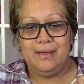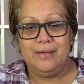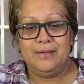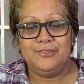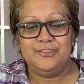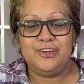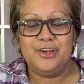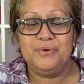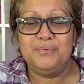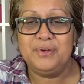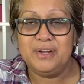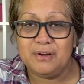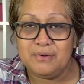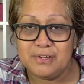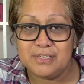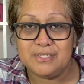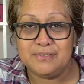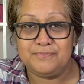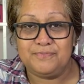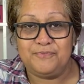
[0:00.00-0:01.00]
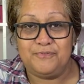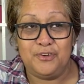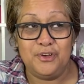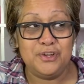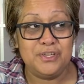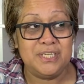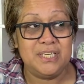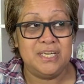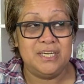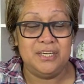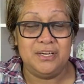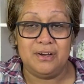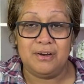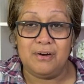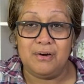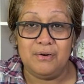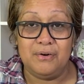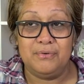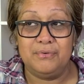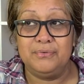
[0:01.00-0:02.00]
so when I was
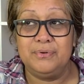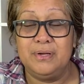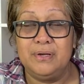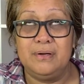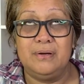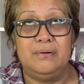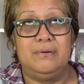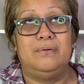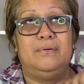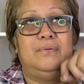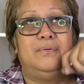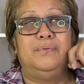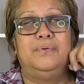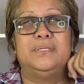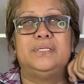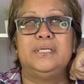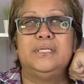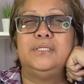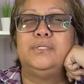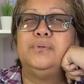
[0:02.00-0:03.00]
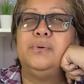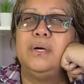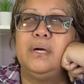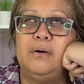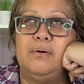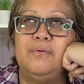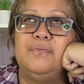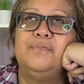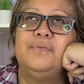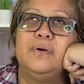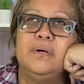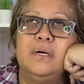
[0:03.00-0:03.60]
13-year-old, was it 12?